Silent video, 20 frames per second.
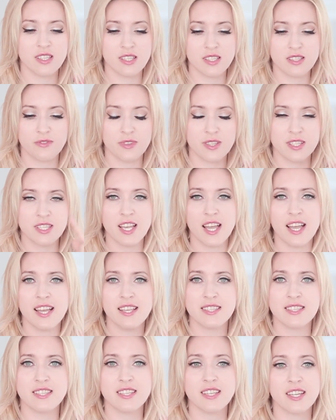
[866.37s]
and
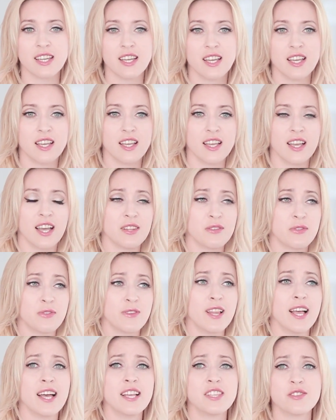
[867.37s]
fantastic and
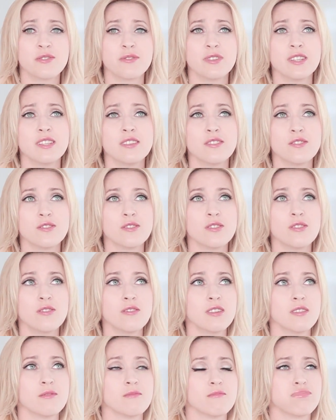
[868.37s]
flattering, you
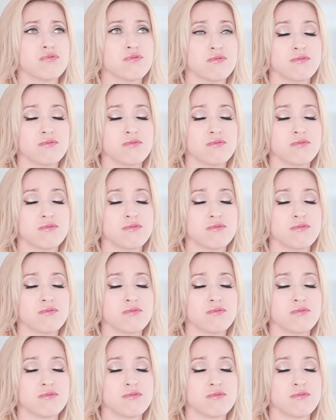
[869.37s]
know.